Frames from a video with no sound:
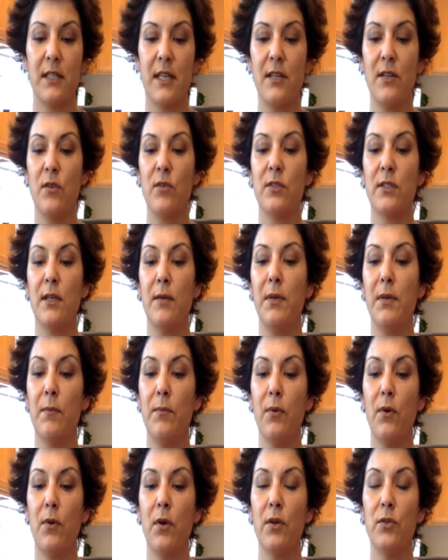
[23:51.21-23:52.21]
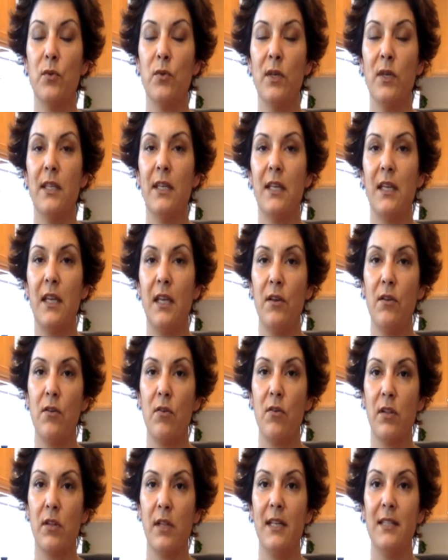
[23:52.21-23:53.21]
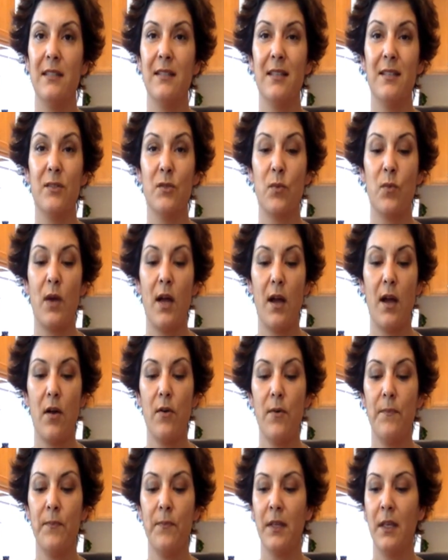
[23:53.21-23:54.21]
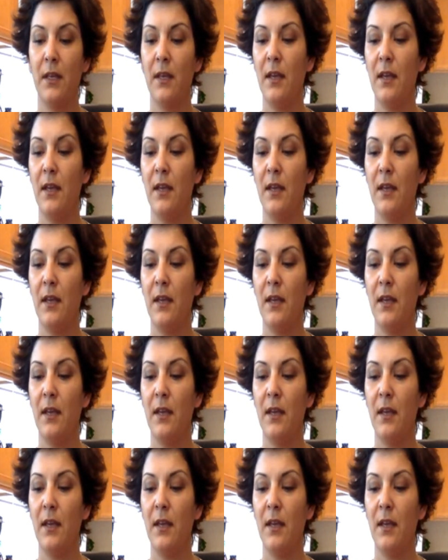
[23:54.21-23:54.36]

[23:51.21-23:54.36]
I know some people are doing the keto cleanse as well,